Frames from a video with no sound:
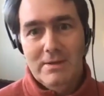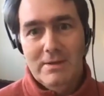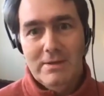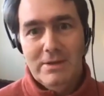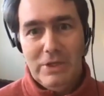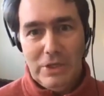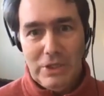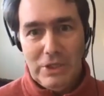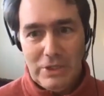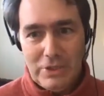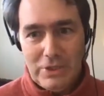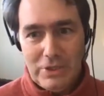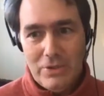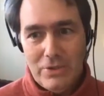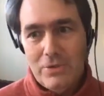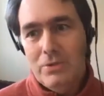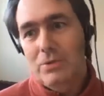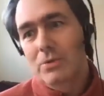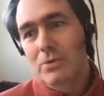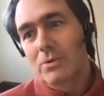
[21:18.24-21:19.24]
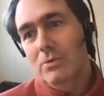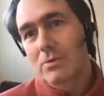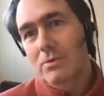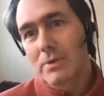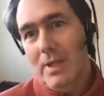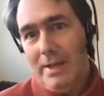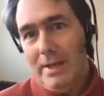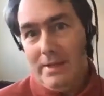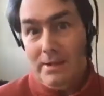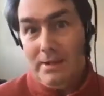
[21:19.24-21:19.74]
you
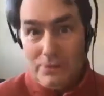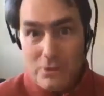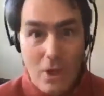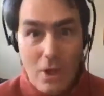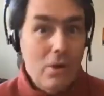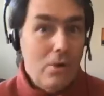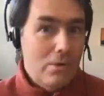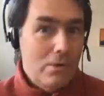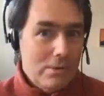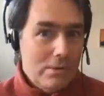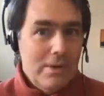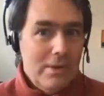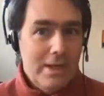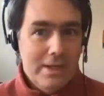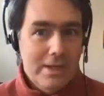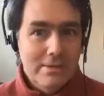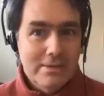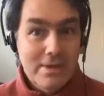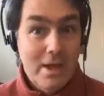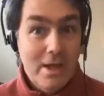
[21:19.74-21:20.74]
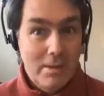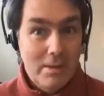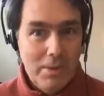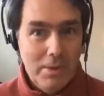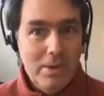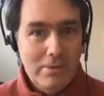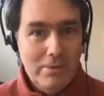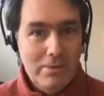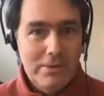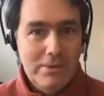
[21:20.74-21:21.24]
letting
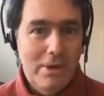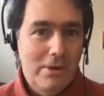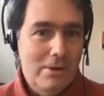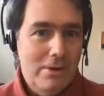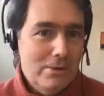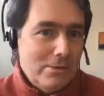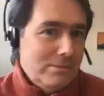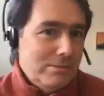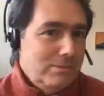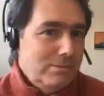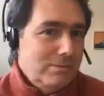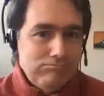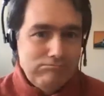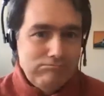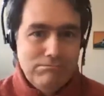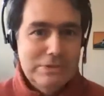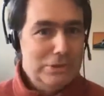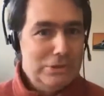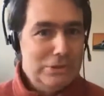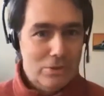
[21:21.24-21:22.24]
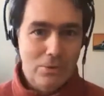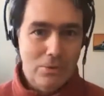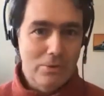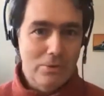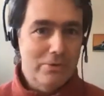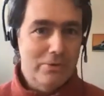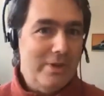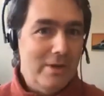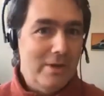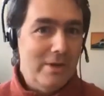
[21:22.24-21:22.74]
Tableau know the cool
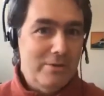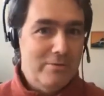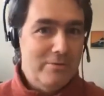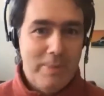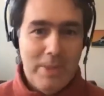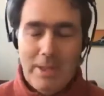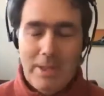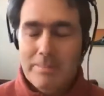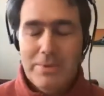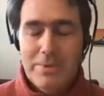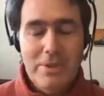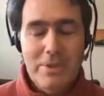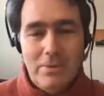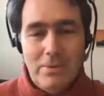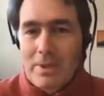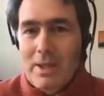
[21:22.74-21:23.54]
stuff you've been up to.